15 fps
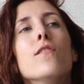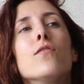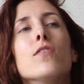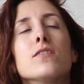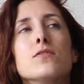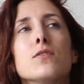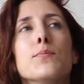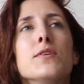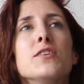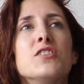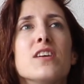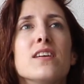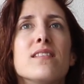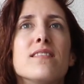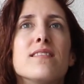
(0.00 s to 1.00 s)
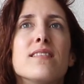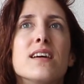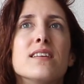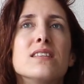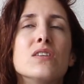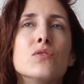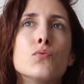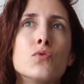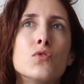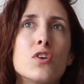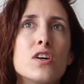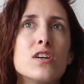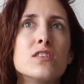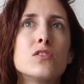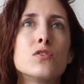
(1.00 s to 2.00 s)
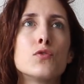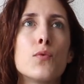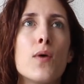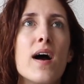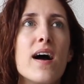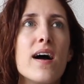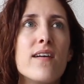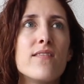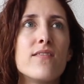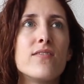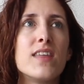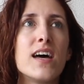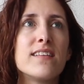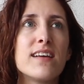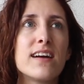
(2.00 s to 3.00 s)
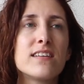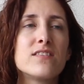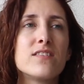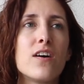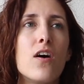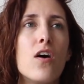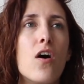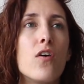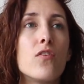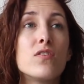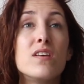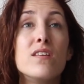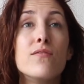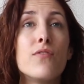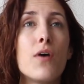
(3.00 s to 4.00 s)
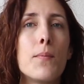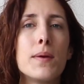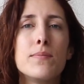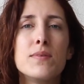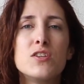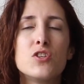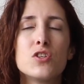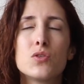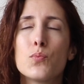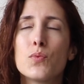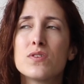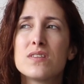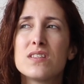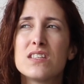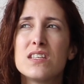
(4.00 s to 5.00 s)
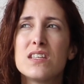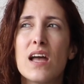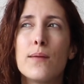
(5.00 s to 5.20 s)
for the budget that it would cost to have that actor only for maybe just one scene,